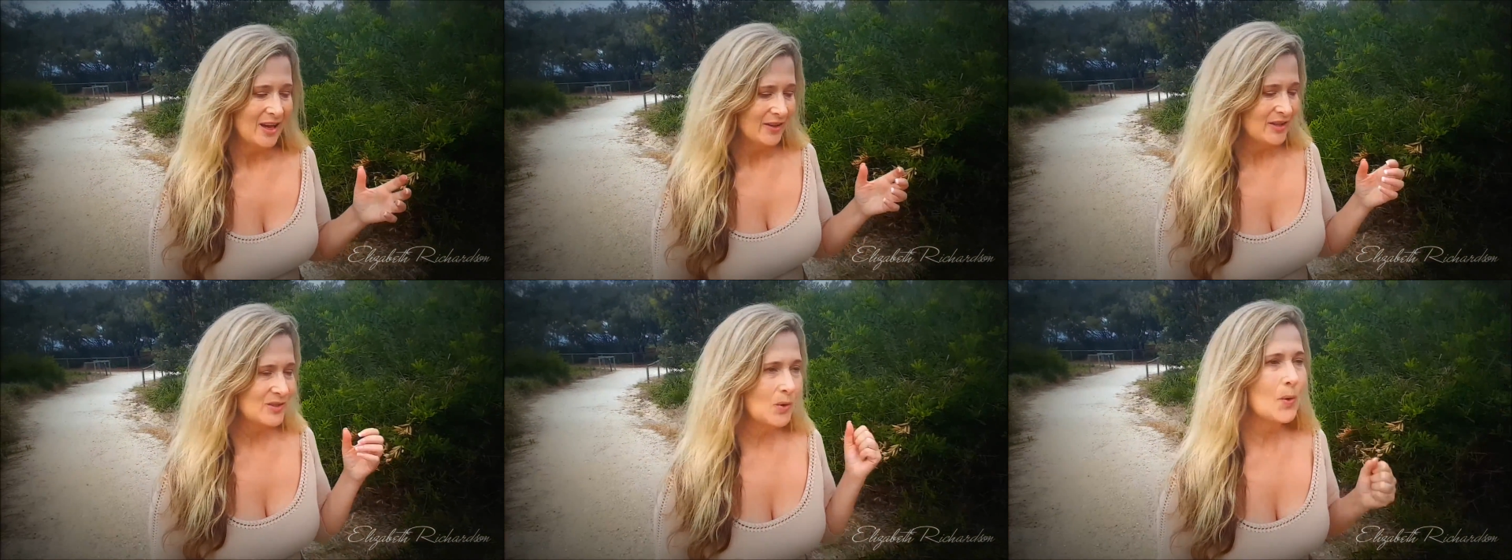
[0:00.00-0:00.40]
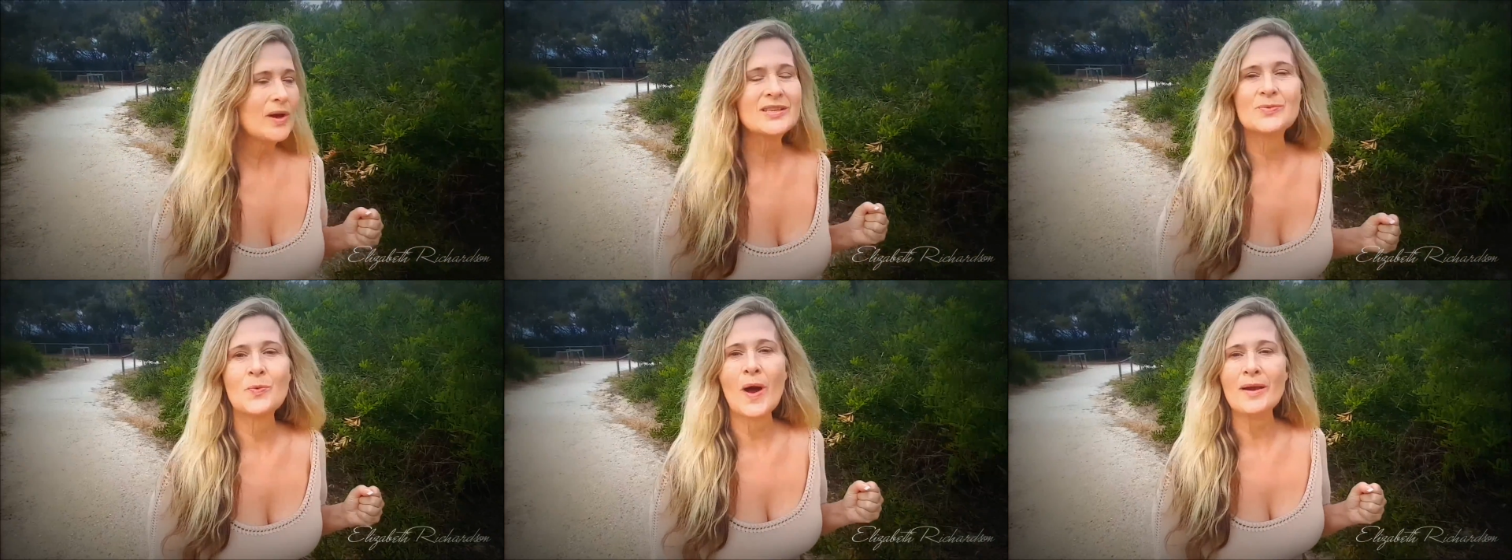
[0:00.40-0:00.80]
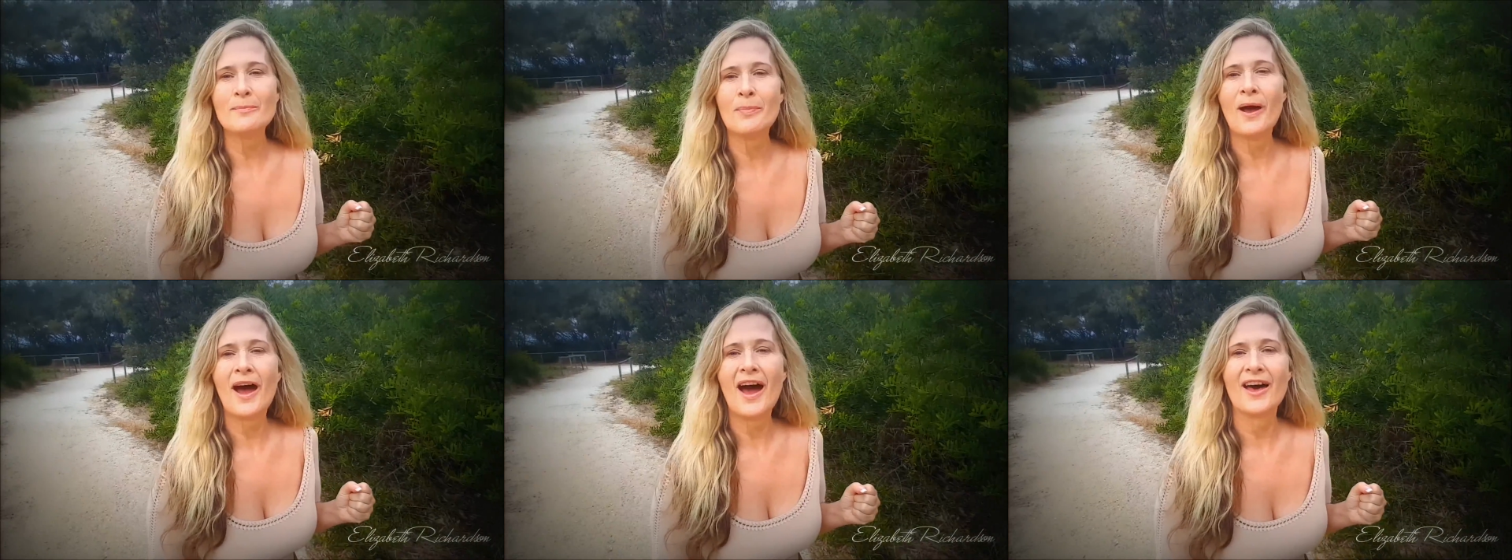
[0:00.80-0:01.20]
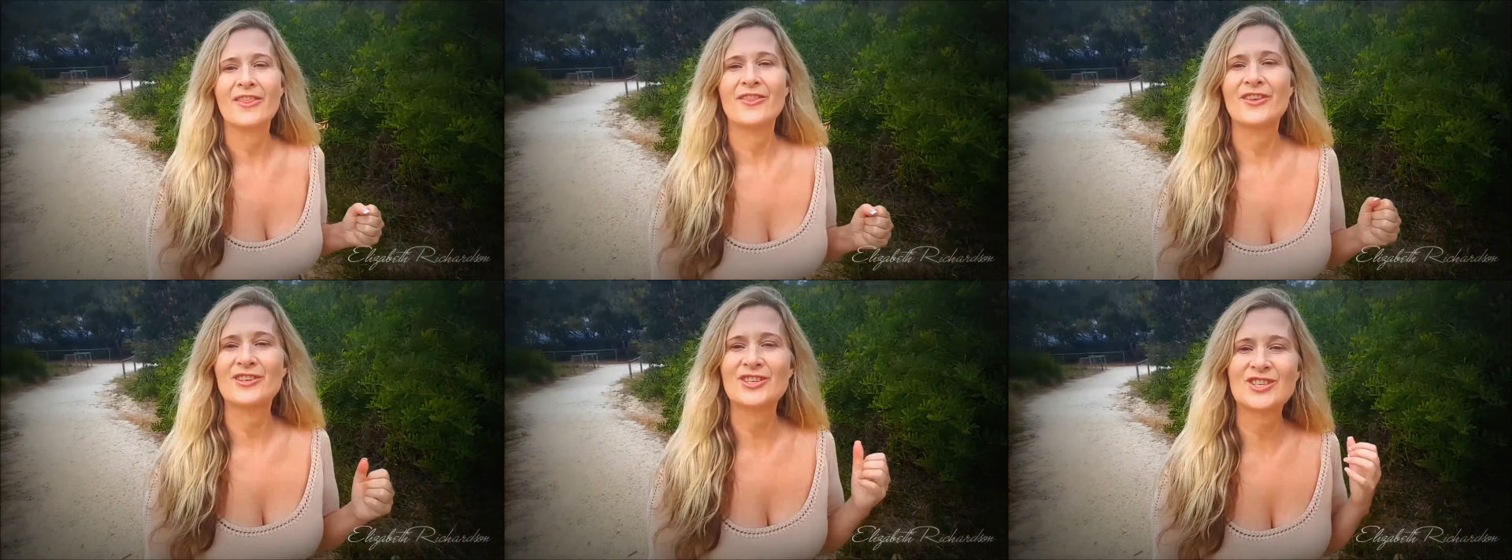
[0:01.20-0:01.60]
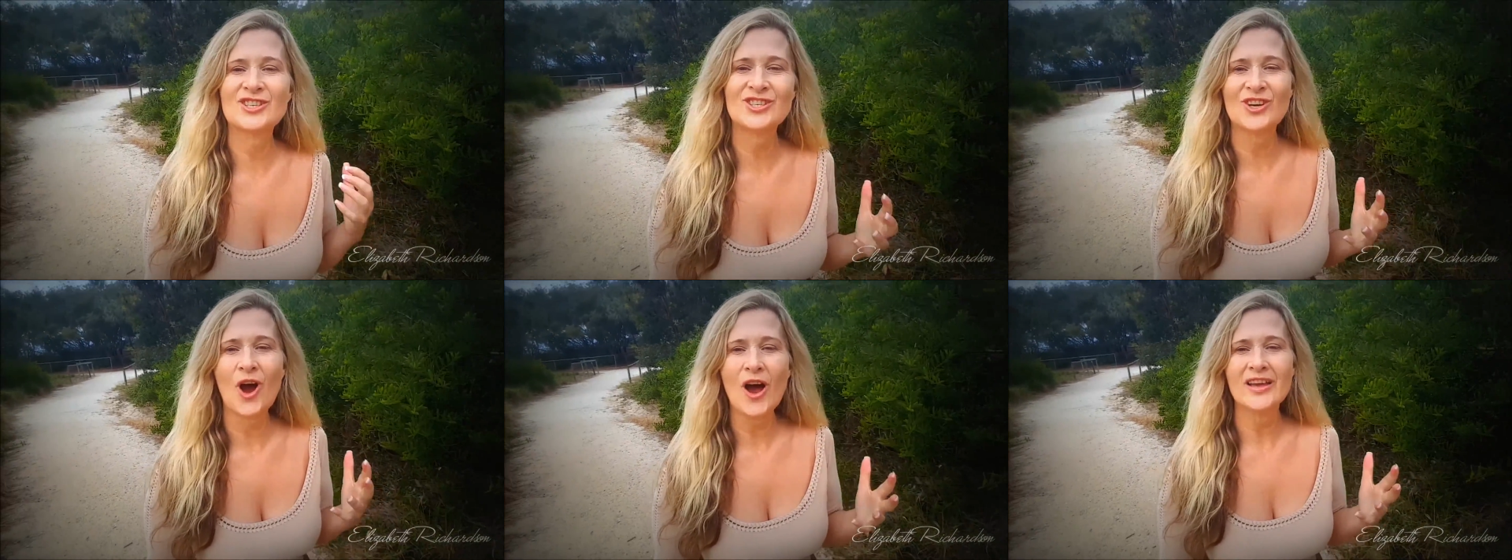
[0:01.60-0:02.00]
There's always one path that
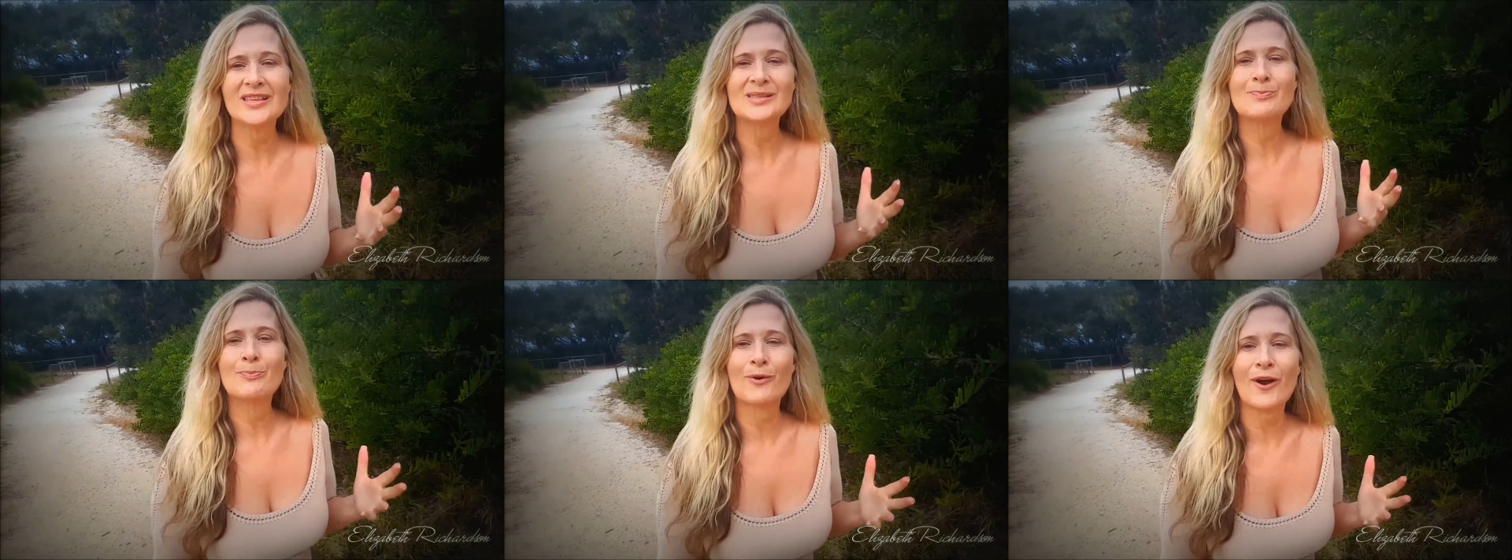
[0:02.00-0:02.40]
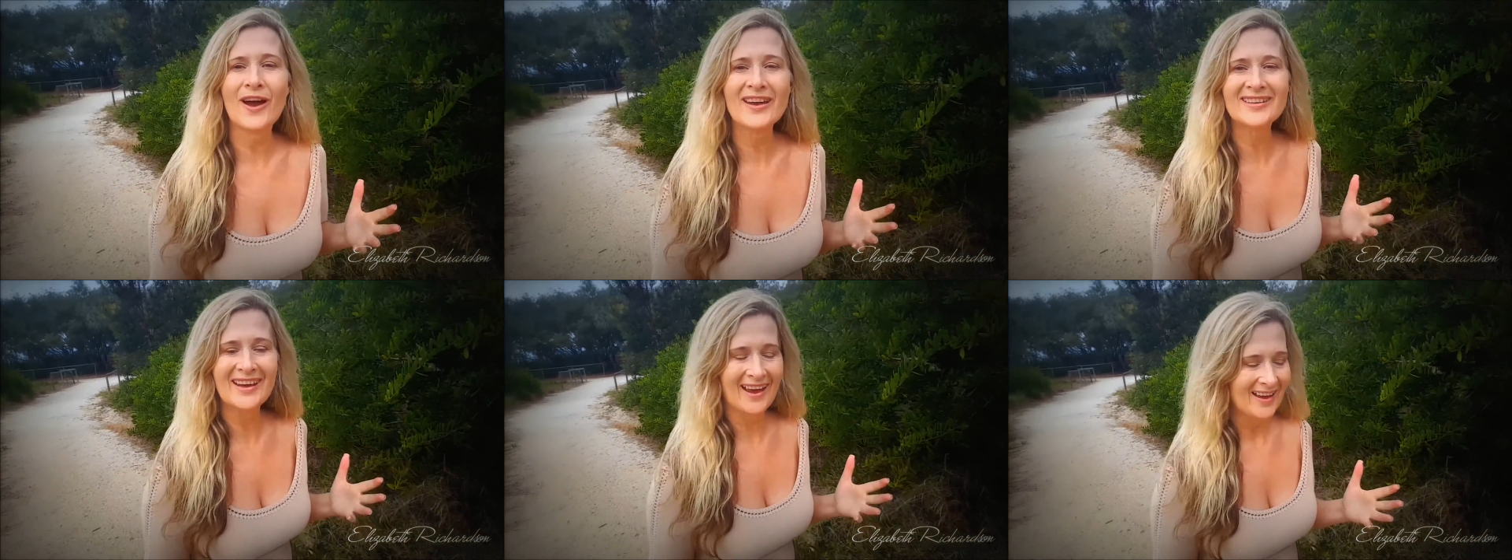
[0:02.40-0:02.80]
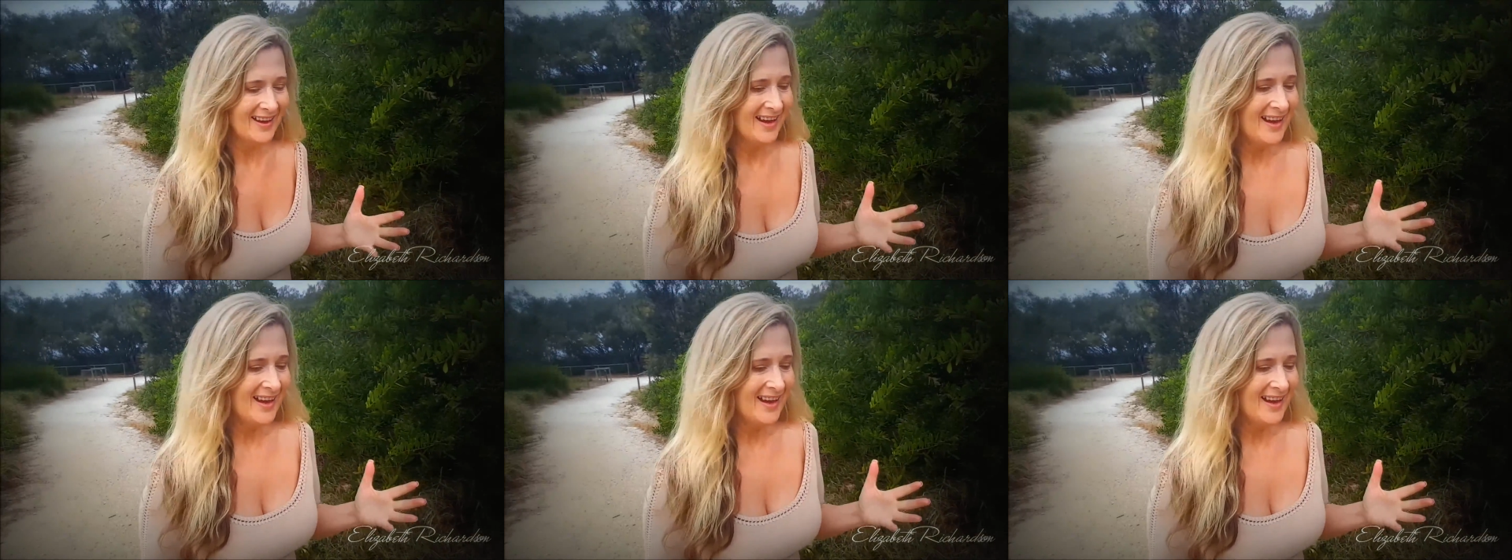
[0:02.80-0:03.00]
shines brighter.